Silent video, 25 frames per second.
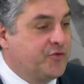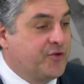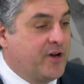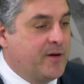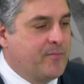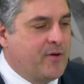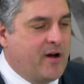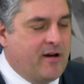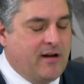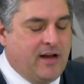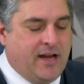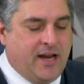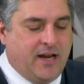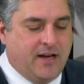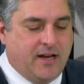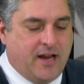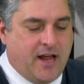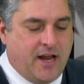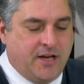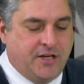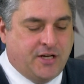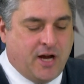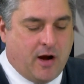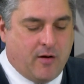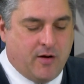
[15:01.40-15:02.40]
apparently
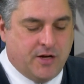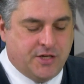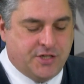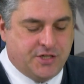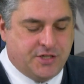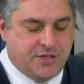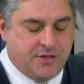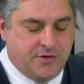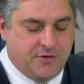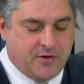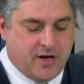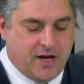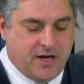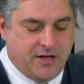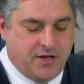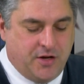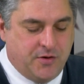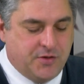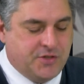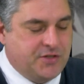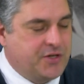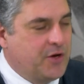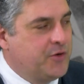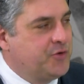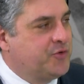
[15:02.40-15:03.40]
encouraged to uh,
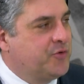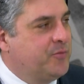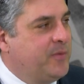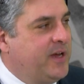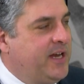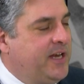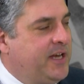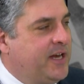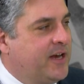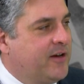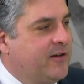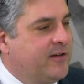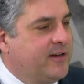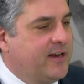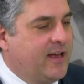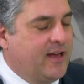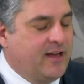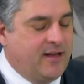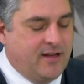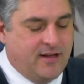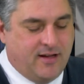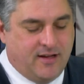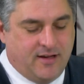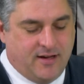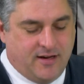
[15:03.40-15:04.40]
use social media and uh,
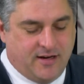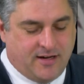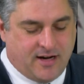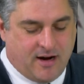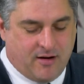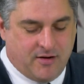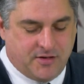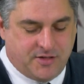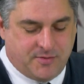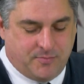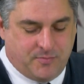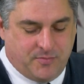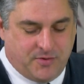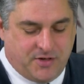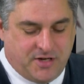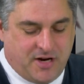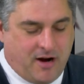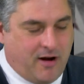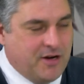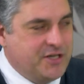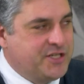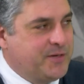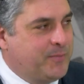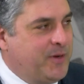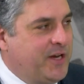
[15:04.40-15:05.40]
encouraged,
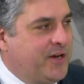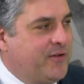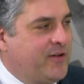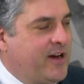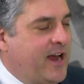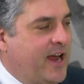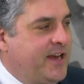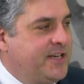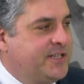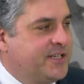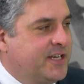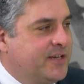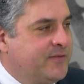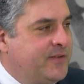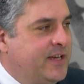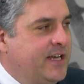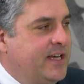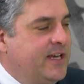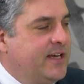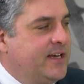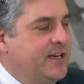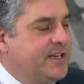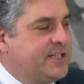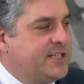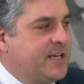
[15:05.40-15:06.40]
encouraged to be creative.
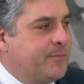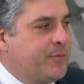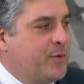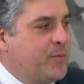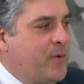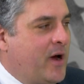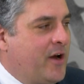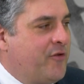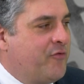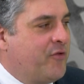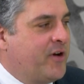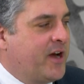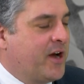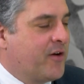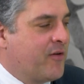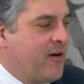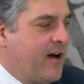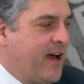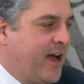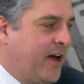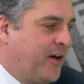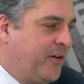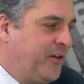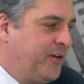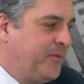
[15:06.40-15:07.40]
So they've been wandering
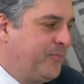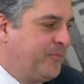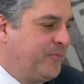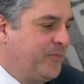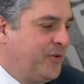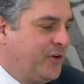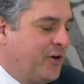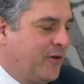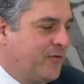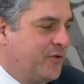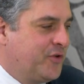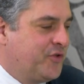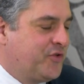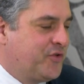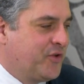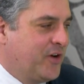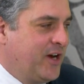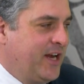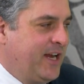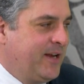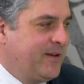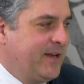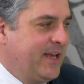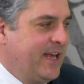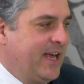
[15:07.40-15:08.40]
around
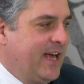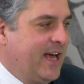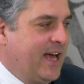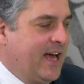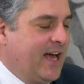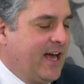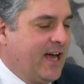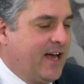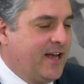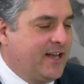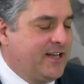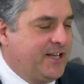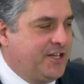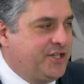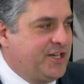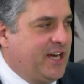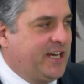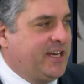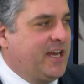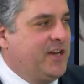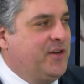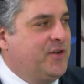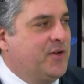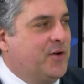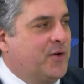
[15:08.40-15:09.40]
Coventry, uh,
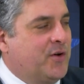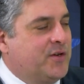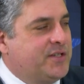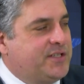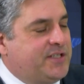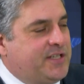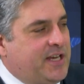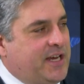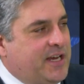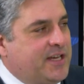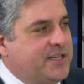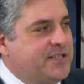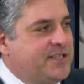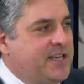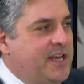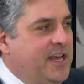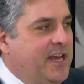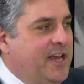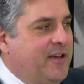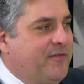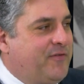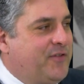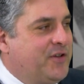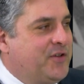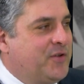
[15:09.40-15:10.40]
checking doors, seeing, seeing
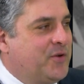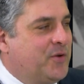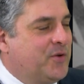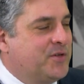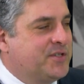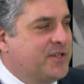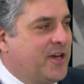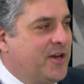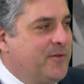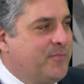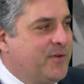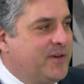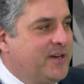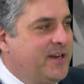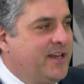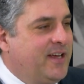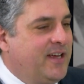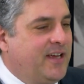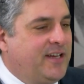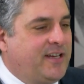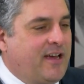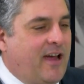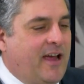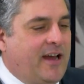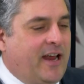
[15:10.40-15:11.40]
if the door's open,
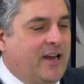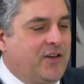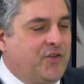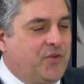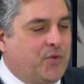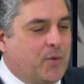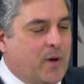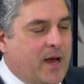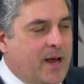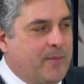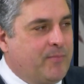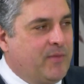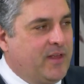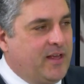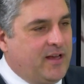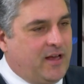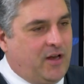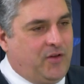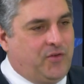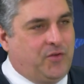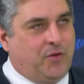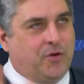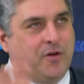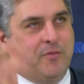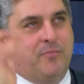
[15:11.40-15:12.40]
going into it
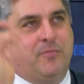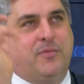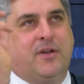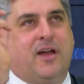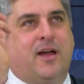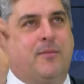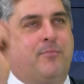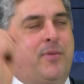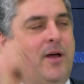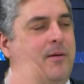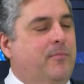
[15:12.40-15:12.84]
and sort of uh, pu